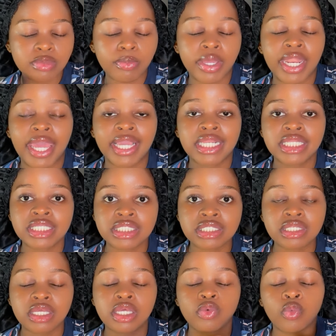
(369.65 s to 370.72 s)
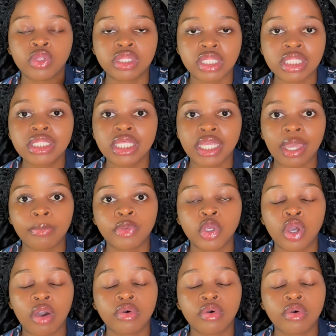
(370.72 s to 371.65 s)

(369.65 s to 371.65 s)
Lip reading: but at least within the gap year,